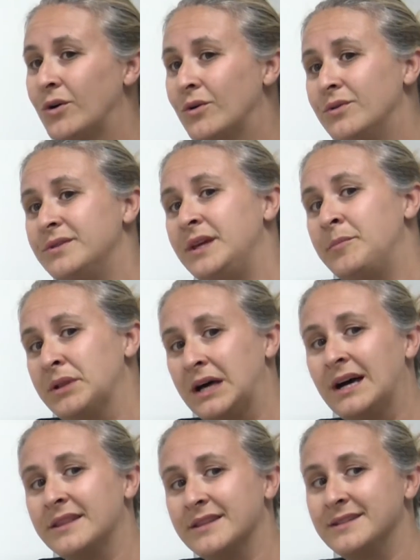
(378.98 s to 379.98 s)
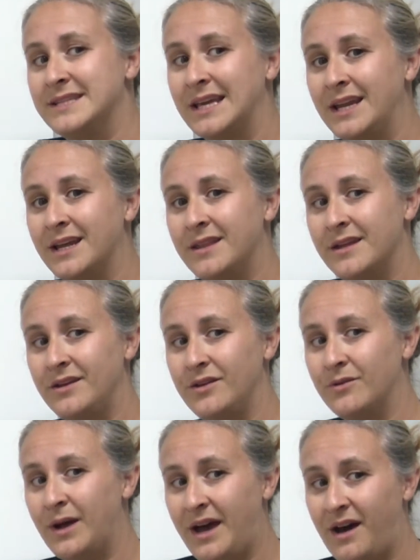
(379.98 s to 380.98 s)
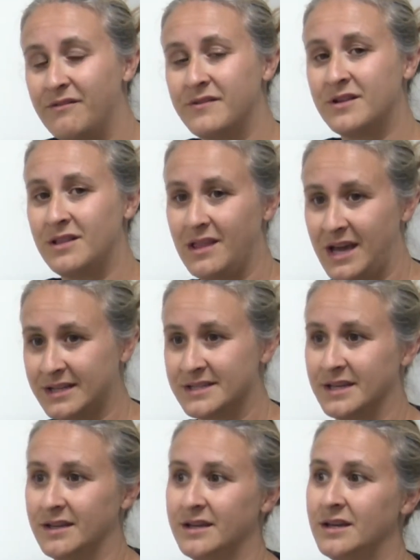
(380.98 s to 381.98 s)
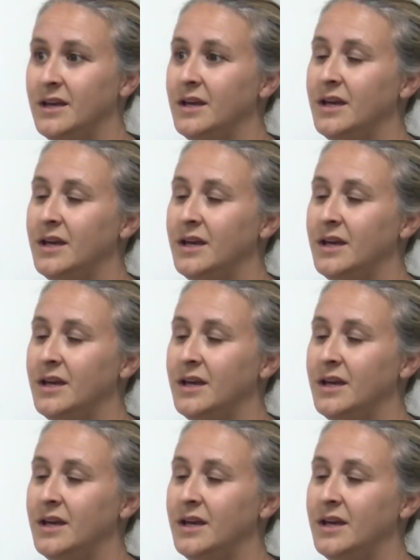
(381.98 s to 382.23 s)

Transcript: Only plot the data that you have collected.